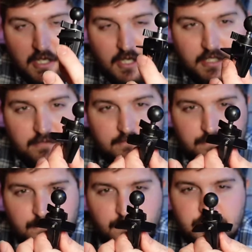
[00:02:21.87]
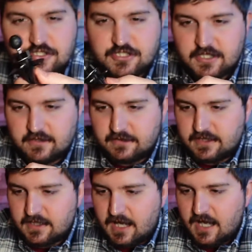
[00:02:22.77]

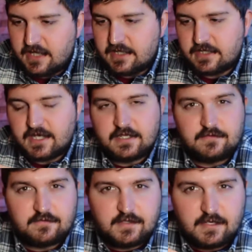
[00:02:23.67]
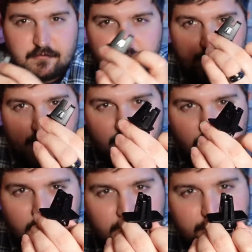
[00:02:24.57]
Unfortunately, I cannot do that with my
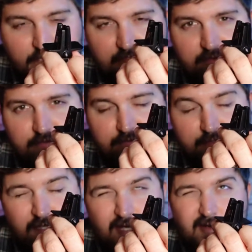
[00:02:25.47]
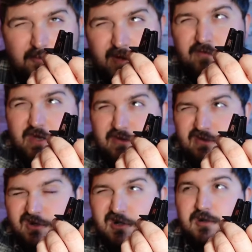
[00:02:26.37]
car because my
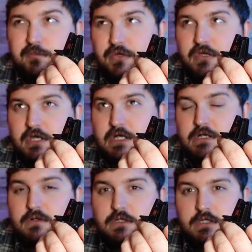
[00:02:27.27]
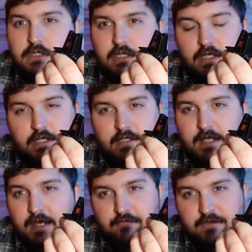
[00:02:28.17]
vents are below
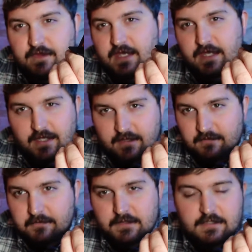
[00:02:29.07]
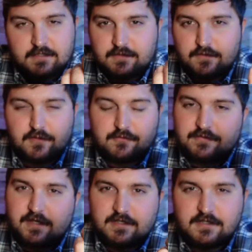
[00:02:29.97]
everything, and you know, it's
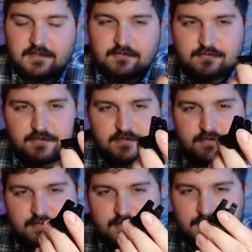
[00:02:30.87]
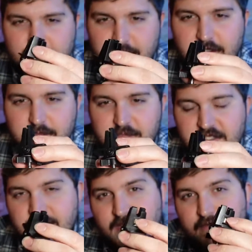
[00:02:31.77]
kind of useless
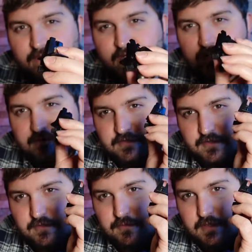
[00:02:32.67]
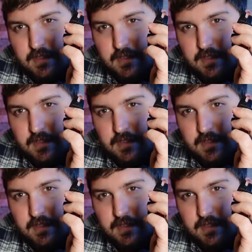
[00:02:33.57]
being down there. So